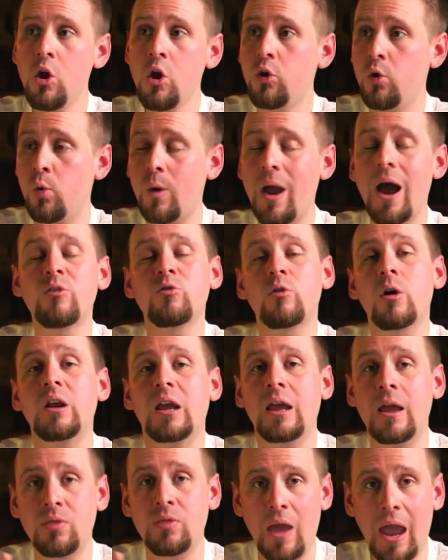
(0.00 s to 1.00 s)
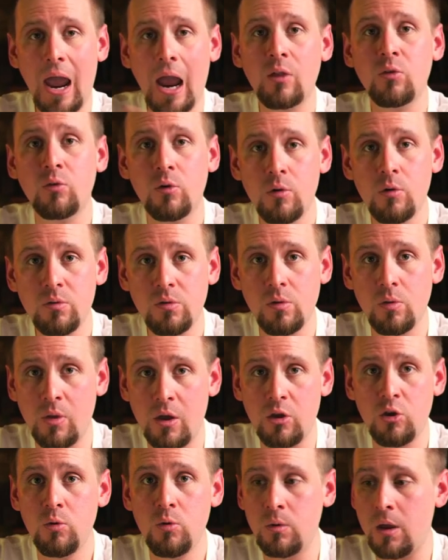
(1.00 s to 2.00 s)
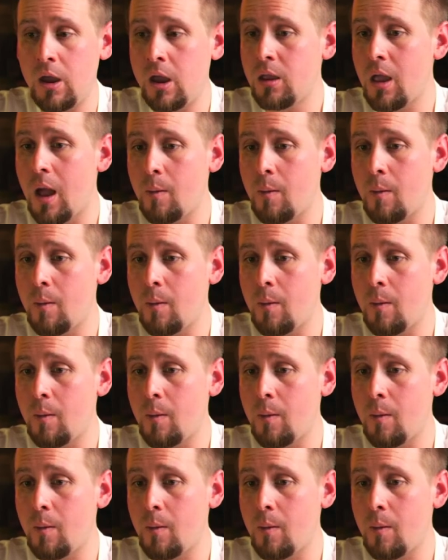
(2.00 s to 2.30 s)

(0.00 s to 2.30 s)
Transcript: You guys are going to get the answers that you need.